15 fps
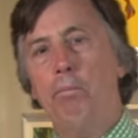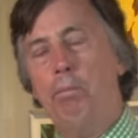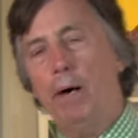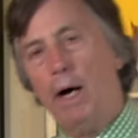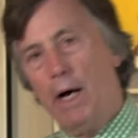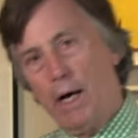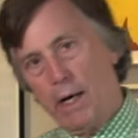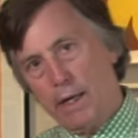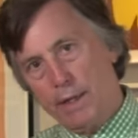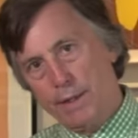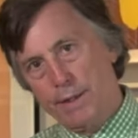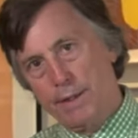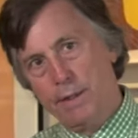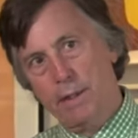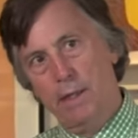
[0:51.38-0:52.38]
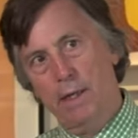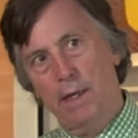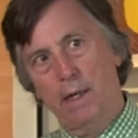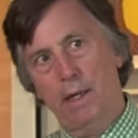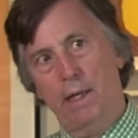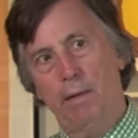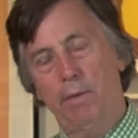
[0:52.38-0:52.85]
But
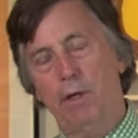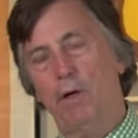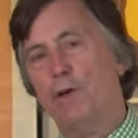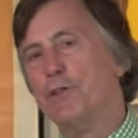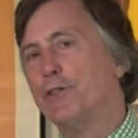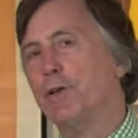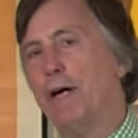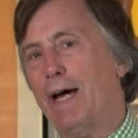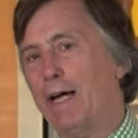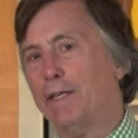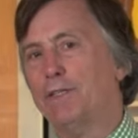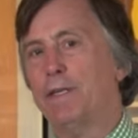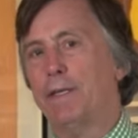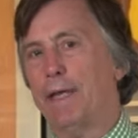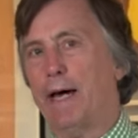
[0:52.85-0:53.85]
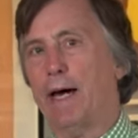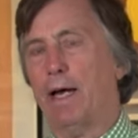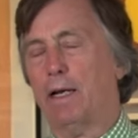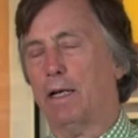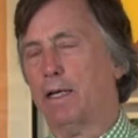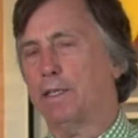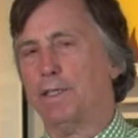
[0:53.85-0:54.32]
let me also add to
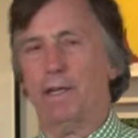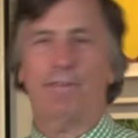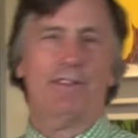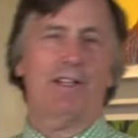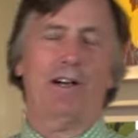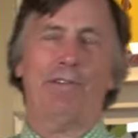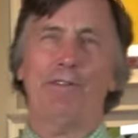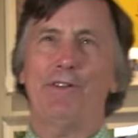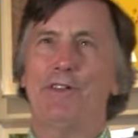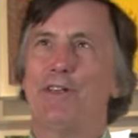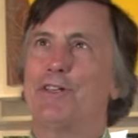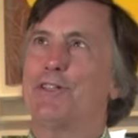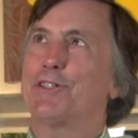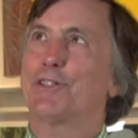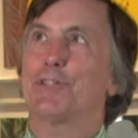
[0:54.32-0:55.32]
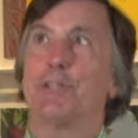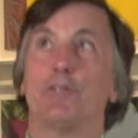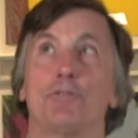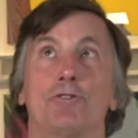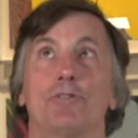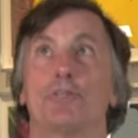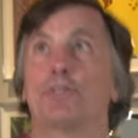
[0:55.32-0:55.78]
that, because I've covered this
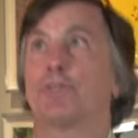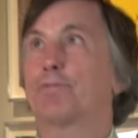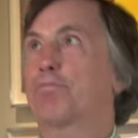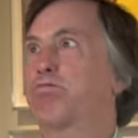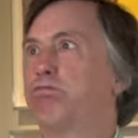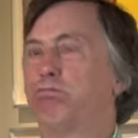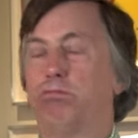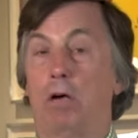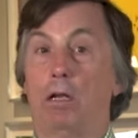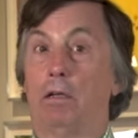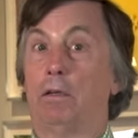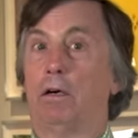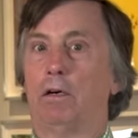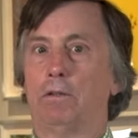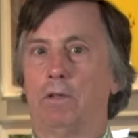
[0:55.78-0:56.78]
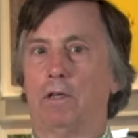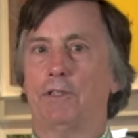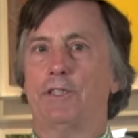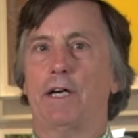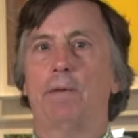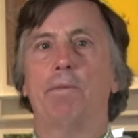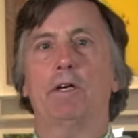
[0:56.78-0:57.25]
since whew, a long, long
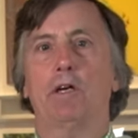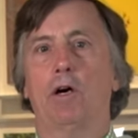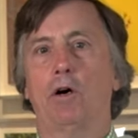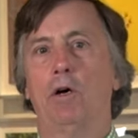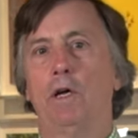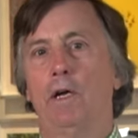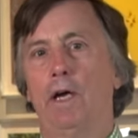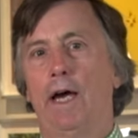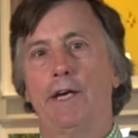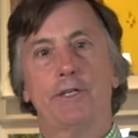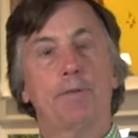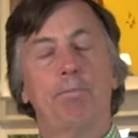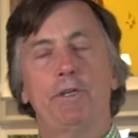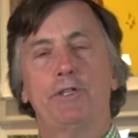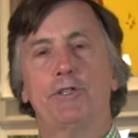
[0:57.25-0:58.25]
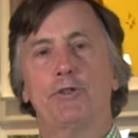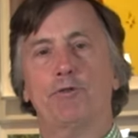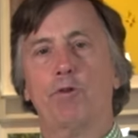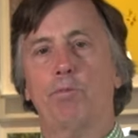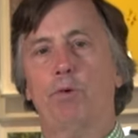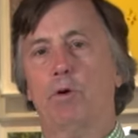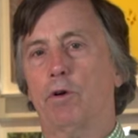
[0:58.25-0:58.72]
time ago as a business
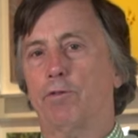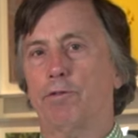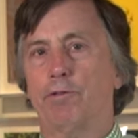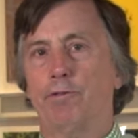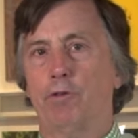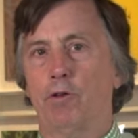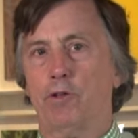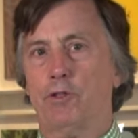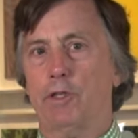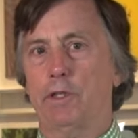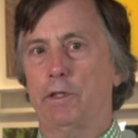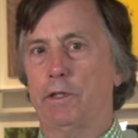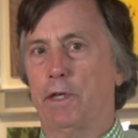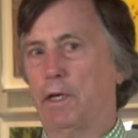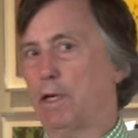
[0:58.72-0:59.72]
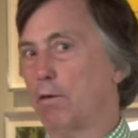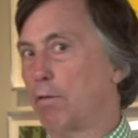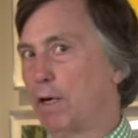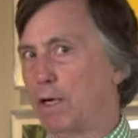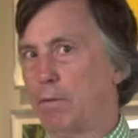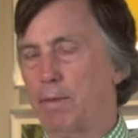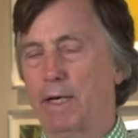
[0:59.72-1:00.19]
reporter for Fortune, and I
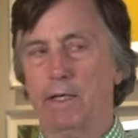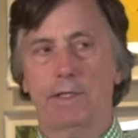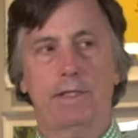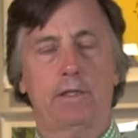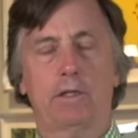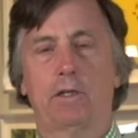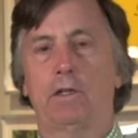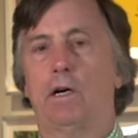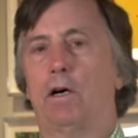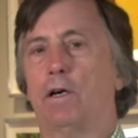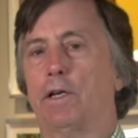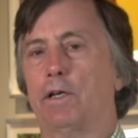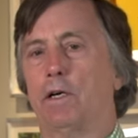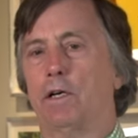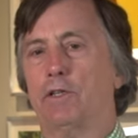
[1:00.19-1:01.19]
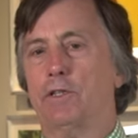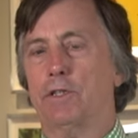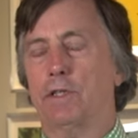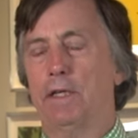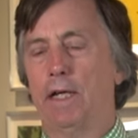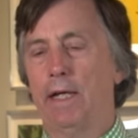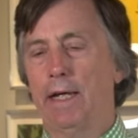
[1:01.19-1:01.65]
ran a magazine called Art and
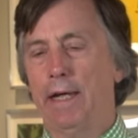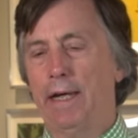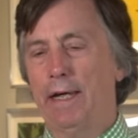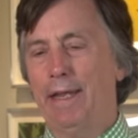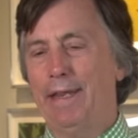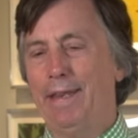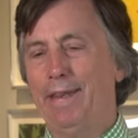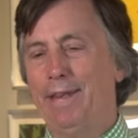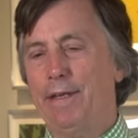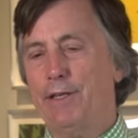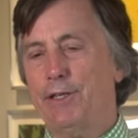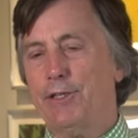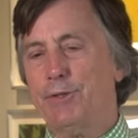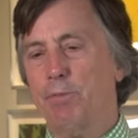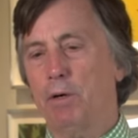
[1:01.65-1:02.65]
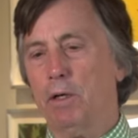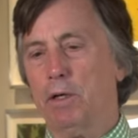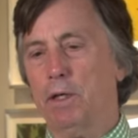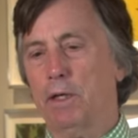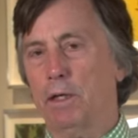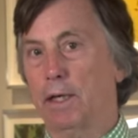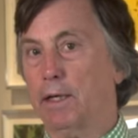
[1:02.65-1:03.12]
Auction. This
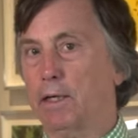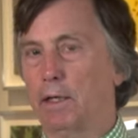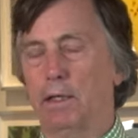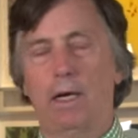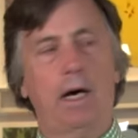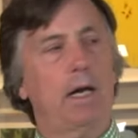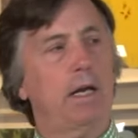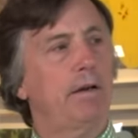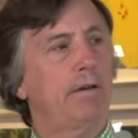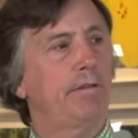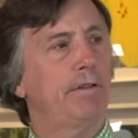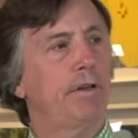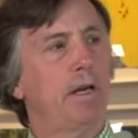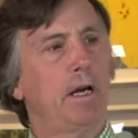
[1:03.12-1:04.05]
market, like a lot of